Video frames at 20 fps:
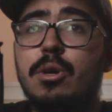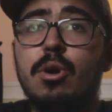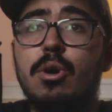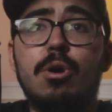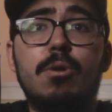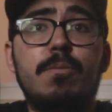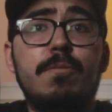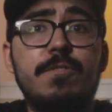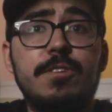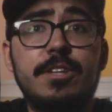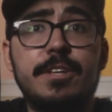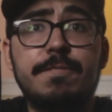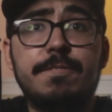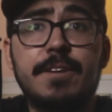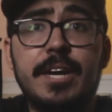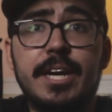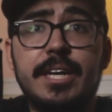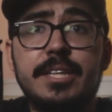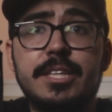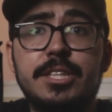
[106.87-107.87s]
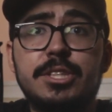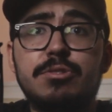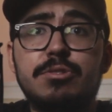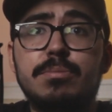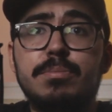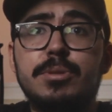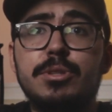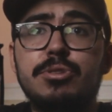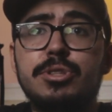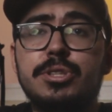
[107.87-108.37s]
hopefully find
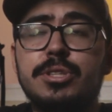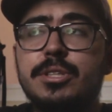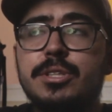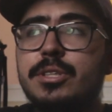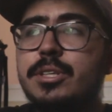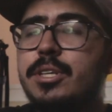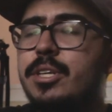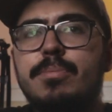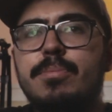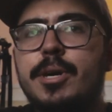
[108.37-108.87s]
distribution,